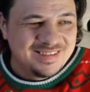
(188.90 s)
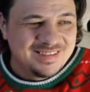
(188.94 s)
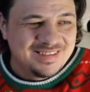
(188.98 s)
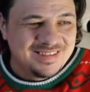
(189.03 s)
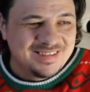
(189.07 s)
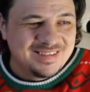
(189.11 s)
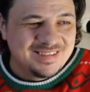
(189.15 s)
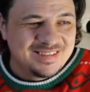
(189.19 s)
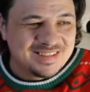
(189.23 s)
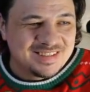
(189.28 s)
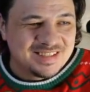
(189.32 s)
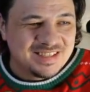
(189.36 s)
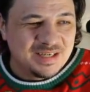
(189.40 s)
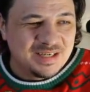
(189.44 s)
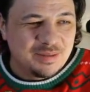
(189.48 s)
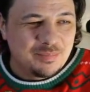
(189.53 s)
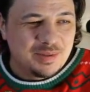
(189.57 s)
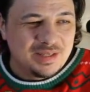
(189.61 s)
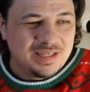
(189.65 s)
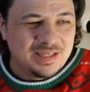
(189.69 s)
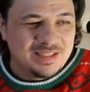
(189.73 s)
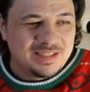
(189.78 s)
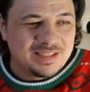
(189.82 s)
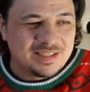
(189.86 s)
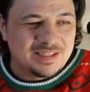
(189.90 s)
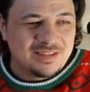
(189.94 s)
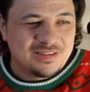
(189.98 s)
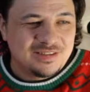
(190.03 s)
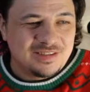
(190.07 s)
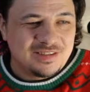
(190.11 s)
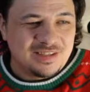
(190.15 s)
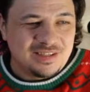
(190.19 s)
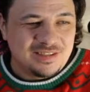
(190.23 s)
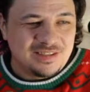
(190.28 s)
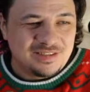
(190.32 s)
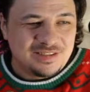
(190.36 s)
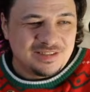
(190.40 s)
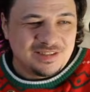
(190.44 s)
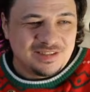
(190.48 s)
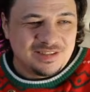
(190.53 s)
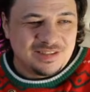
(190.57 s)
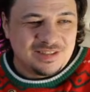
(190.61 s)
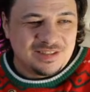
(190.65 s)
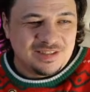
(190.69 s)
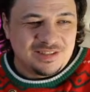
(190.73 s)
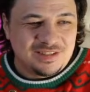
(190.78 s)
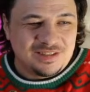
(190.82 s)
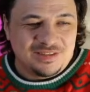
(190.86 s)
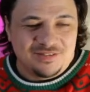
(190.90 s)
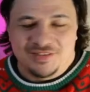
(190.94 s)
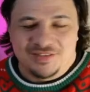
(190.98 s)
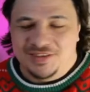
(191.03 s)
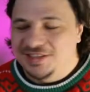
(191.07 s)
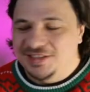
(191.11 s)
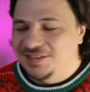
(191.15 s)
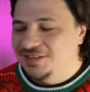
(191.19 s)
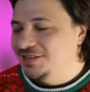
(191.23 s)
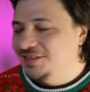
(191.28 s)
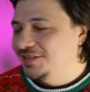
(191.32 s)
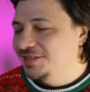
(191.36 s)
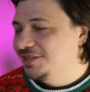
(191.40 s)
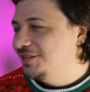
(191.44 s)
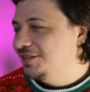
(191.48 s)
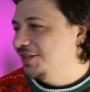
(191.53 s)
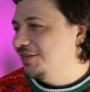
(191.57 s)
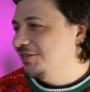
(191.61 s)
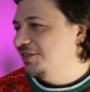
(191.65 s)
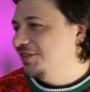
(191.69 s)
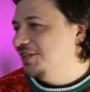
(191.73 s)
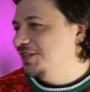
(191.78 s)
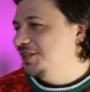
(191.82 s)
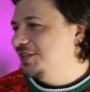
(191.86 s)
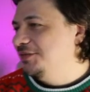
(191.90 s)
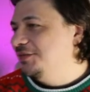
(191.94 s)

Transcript: geopolitical tension and aviation safety.